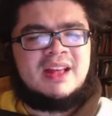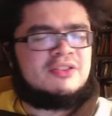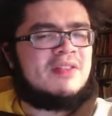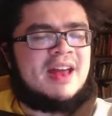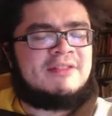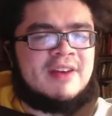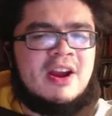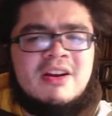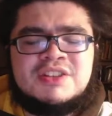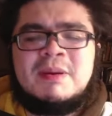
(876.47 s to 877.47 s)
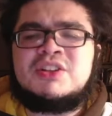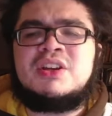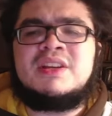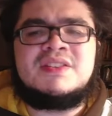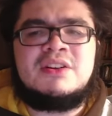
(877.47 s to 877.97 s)
all that fair,
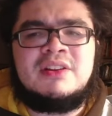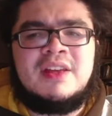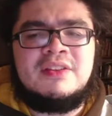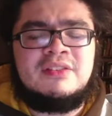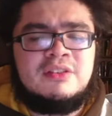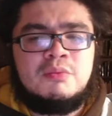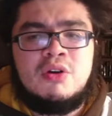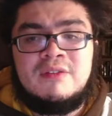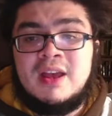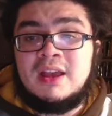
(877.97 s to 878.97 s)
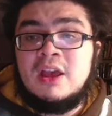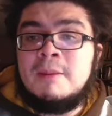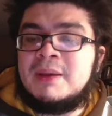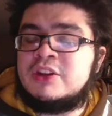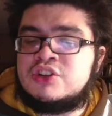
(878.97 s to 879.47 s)
especially considering that this is more of a
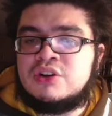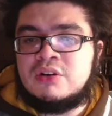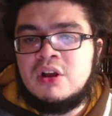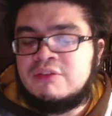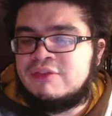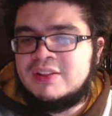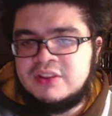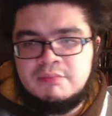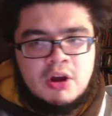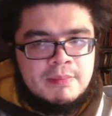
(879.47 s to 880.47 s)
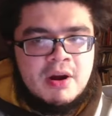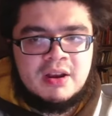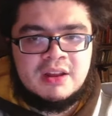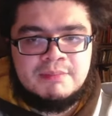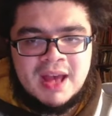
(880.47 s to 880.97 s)
pitcher-friendly
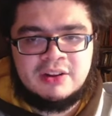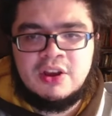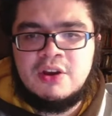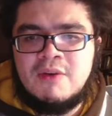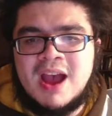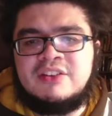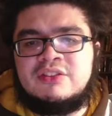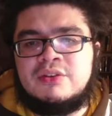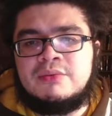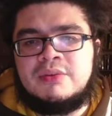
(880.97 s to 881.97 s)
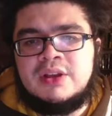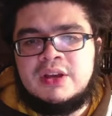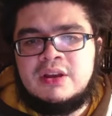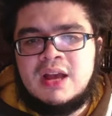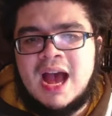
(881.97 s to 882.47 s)
ballpark in Petco.
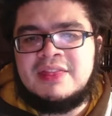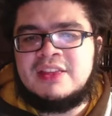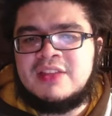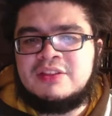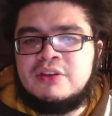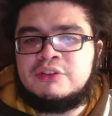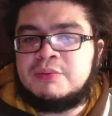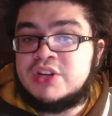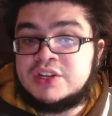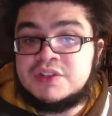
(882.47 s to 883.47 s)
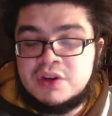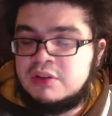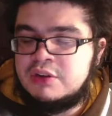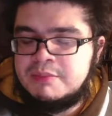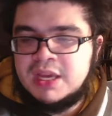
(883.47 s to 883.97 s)
I think that those projections are a
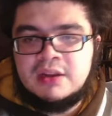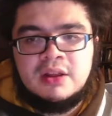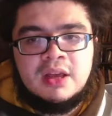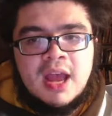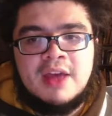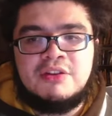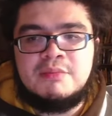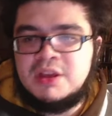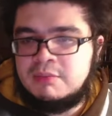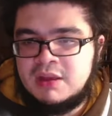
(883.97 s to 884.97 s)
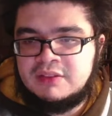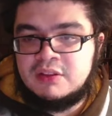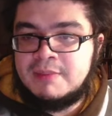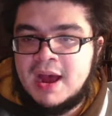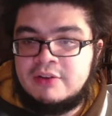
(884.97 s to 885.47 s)
little mean, and they're being mean to
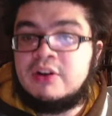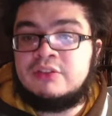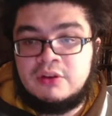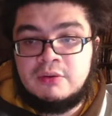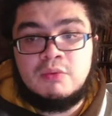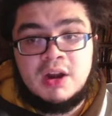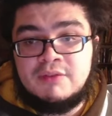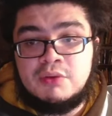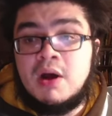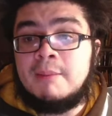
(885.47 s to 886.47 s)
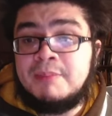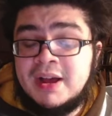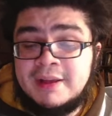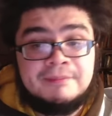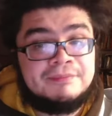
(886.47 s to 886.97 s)
the Padres. So whatever you want,
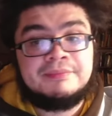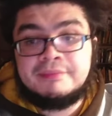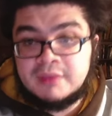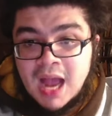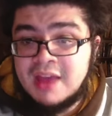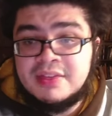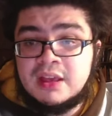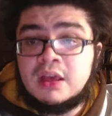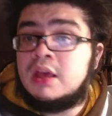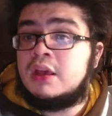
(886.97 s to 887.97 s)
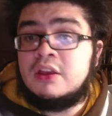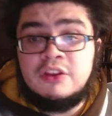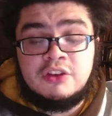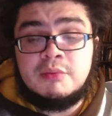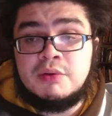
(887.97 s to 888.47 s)
but I think
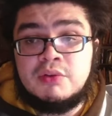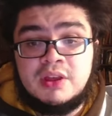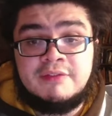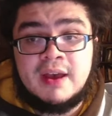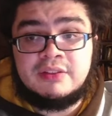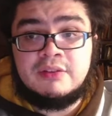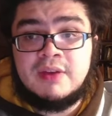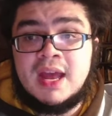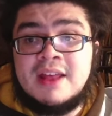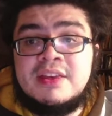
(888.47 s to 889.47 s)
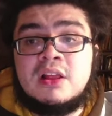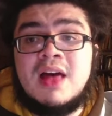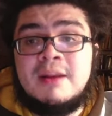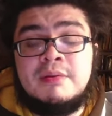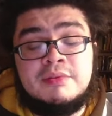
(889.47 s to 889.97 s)
he's going to be really effective. And I think a
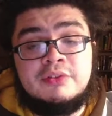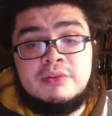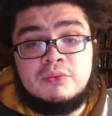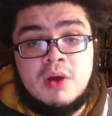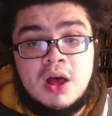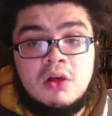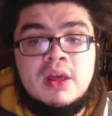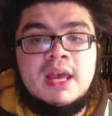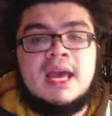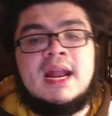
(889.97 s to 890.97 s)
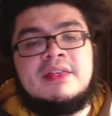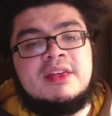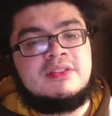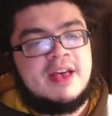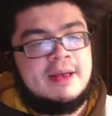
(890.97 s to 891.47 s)
lot of people do as well. And I
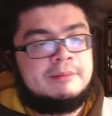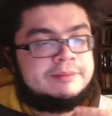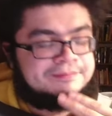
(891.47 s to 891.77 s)
think that